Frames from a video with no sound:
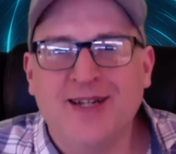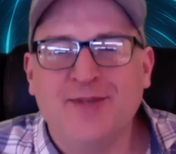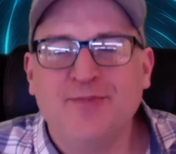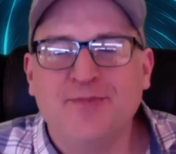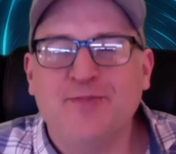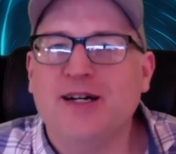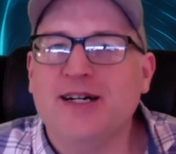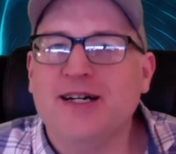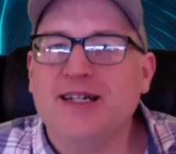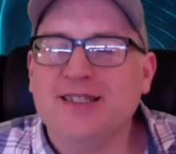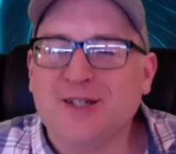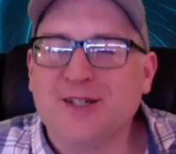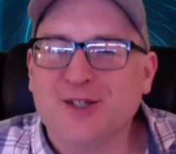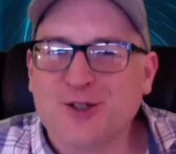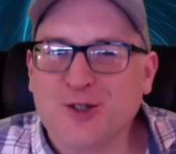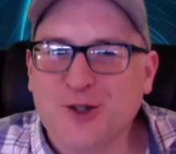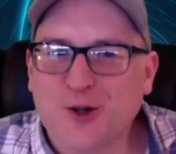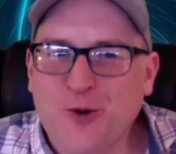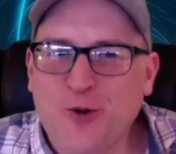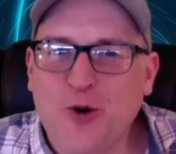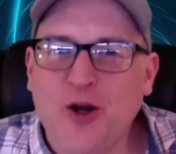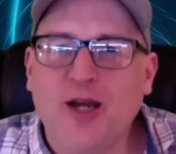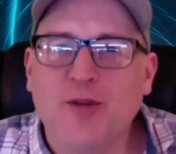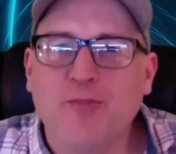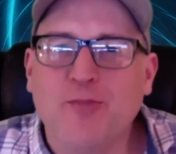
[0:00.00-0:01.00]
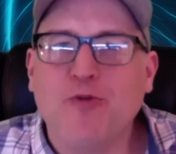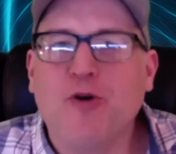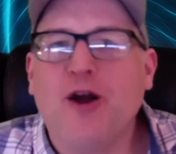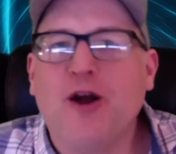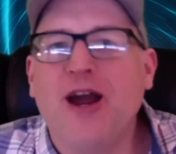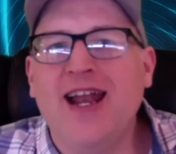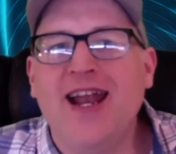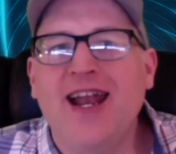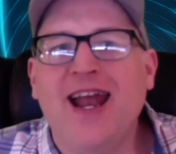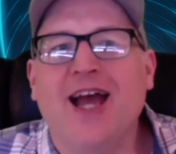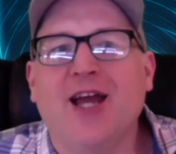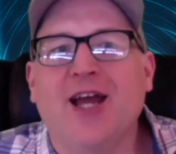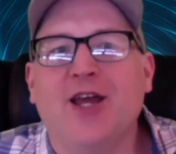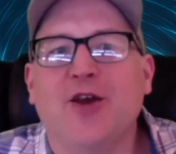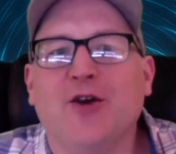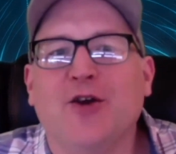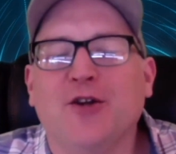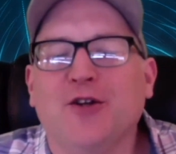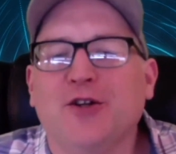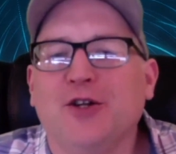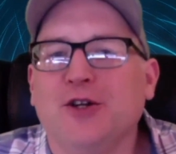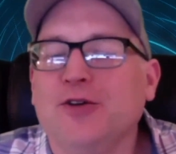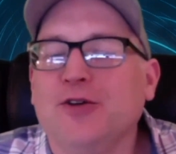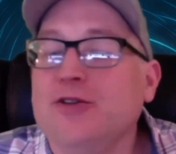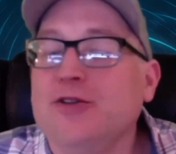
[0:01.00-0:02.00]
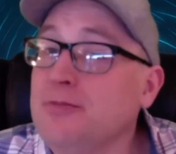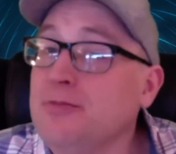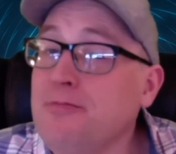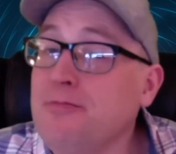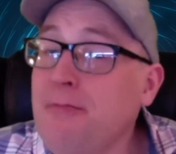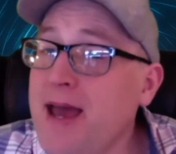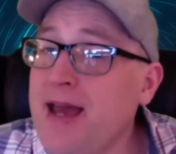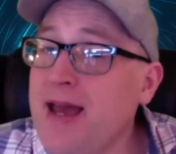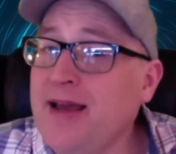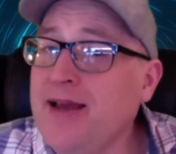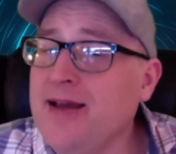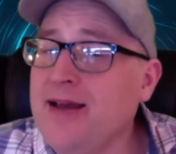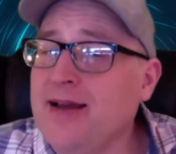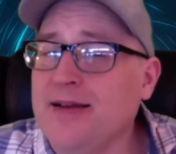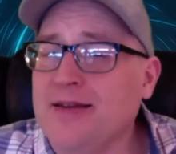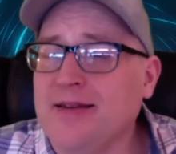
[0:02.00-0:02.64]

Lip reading: But there's a quick brain hack you can do to make